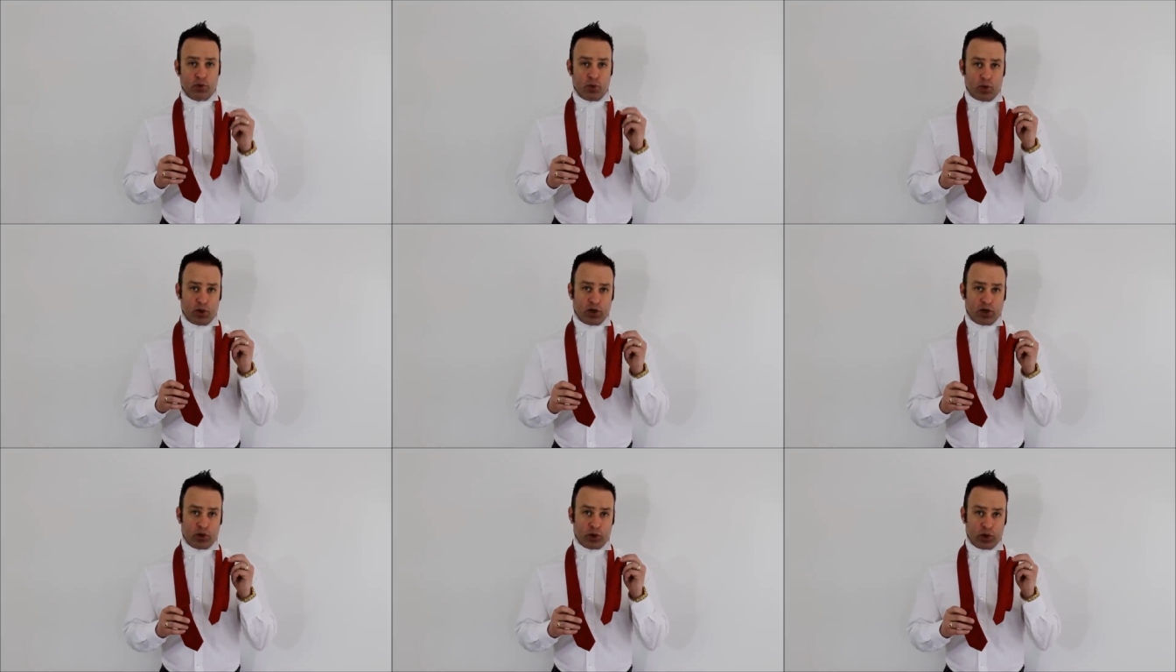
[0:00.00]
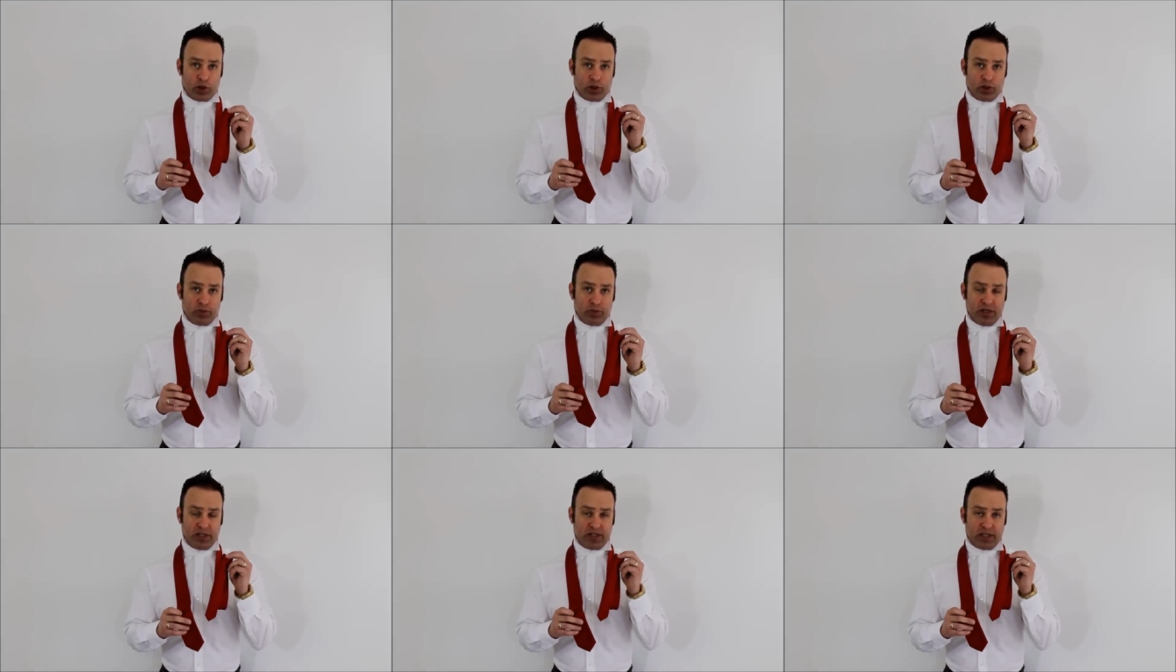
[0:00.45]
We're going
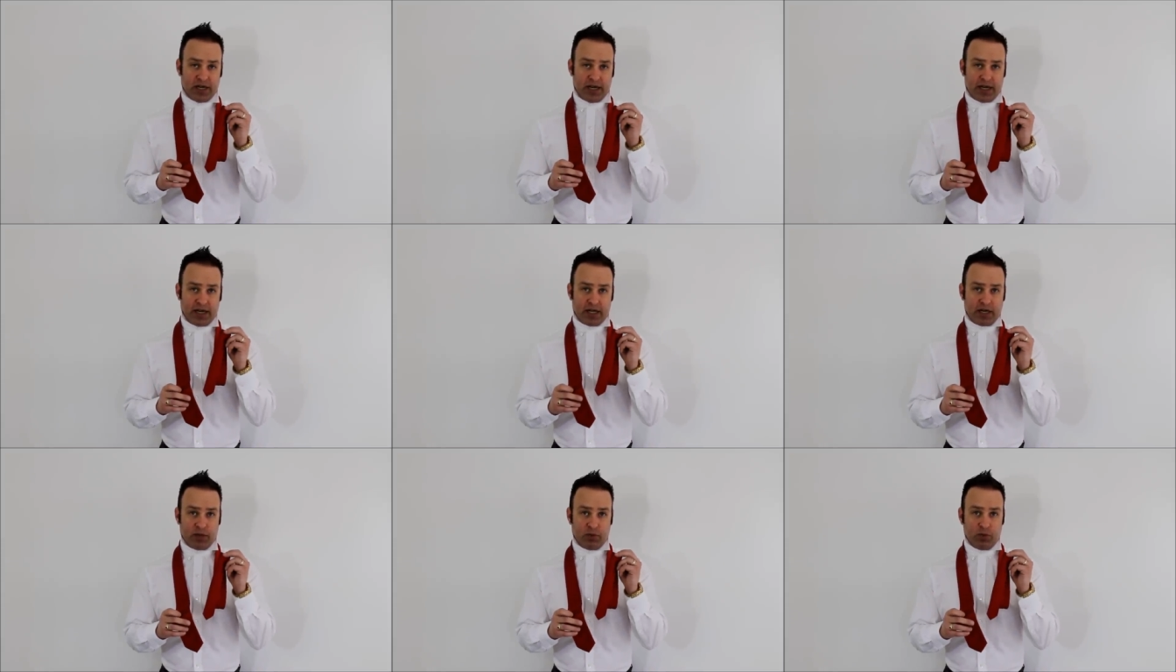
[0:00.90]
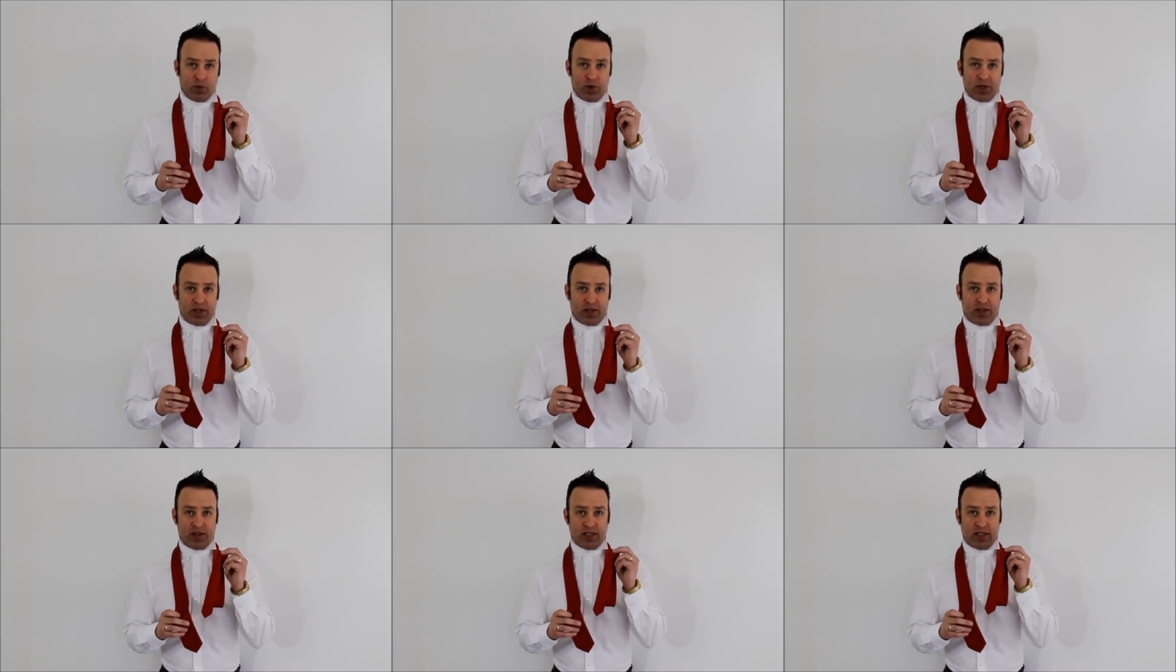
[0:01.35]
to be tying it
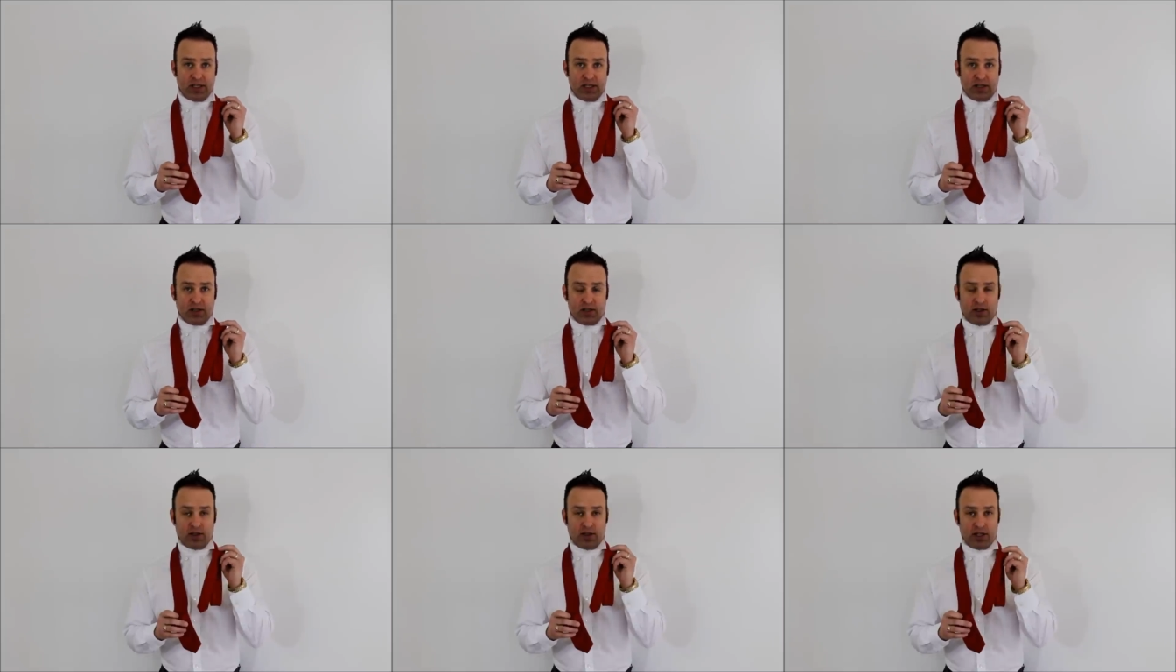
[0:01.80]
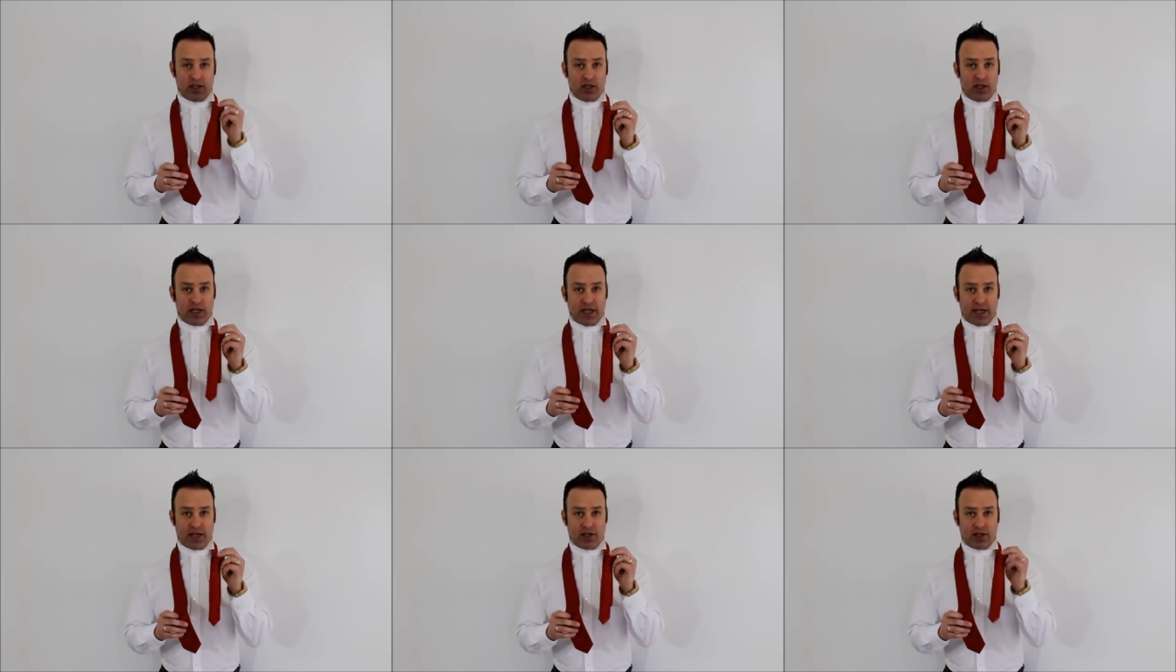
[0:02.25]
with the
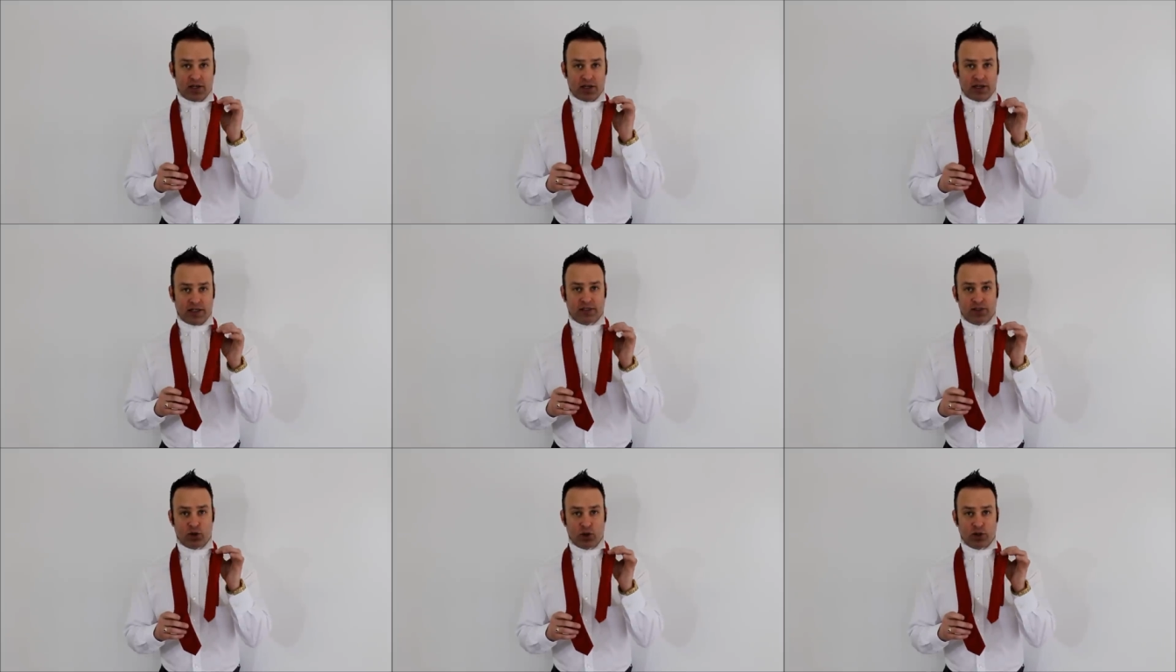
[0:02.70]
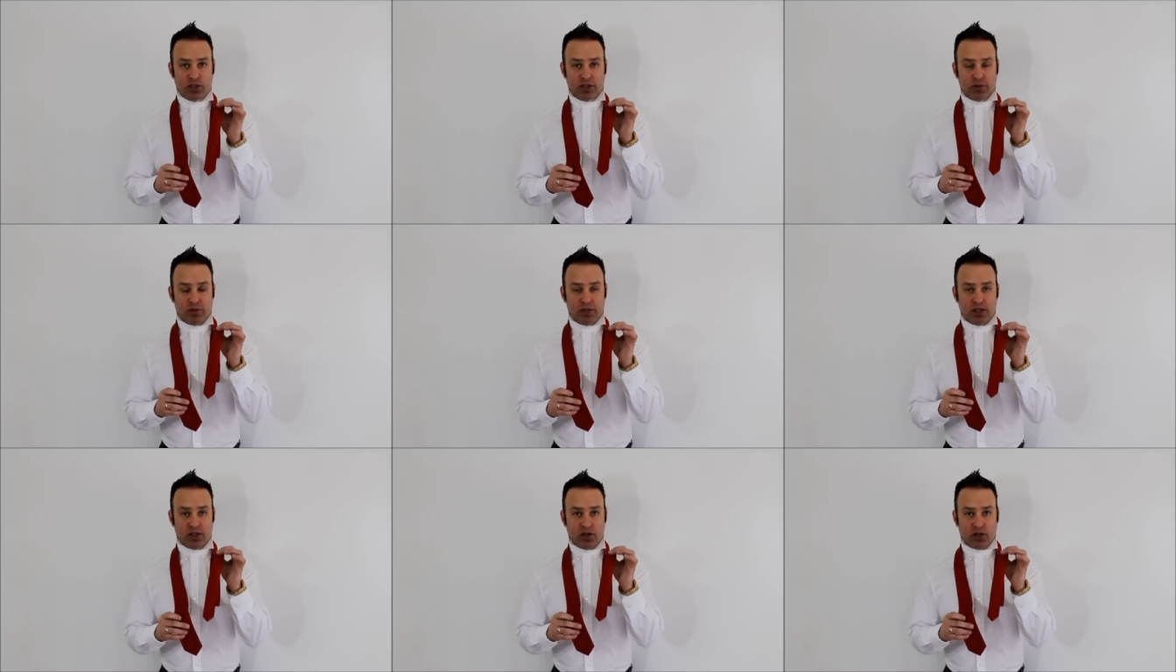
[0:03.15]
little end. It's going to
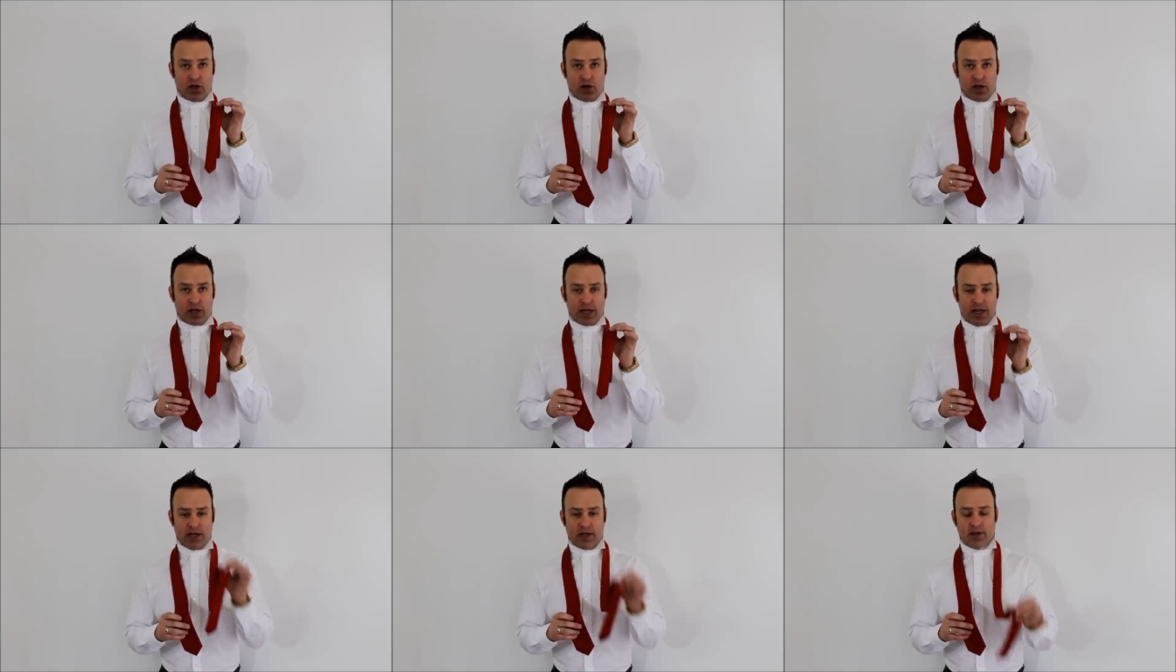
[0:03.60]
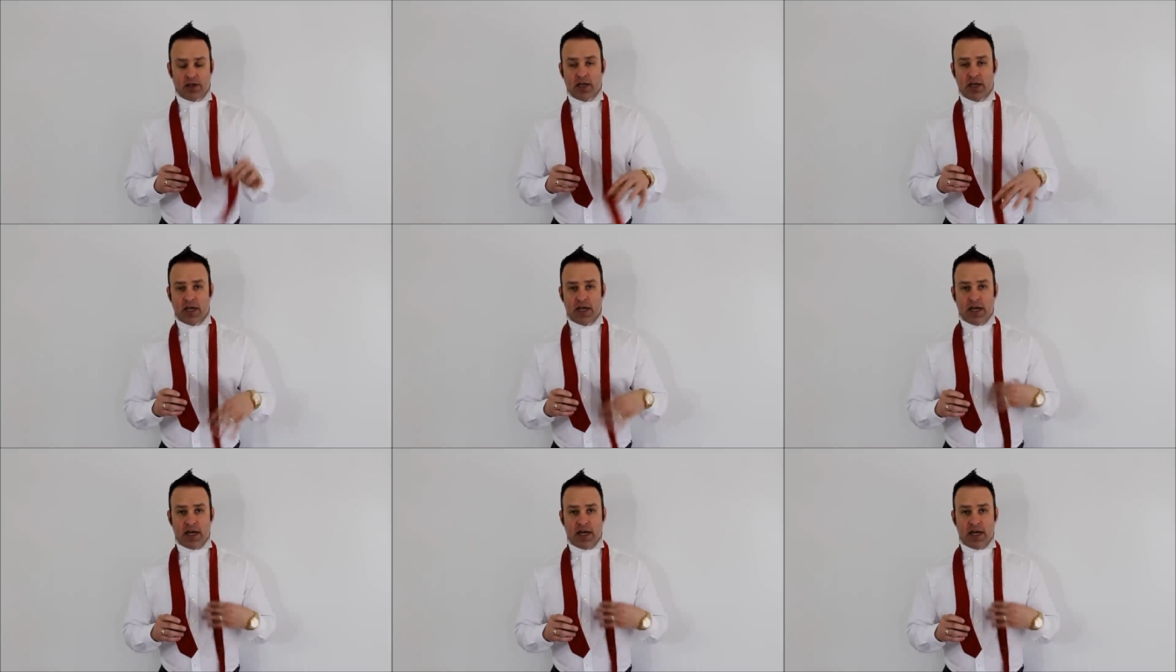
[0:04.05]
be the long end.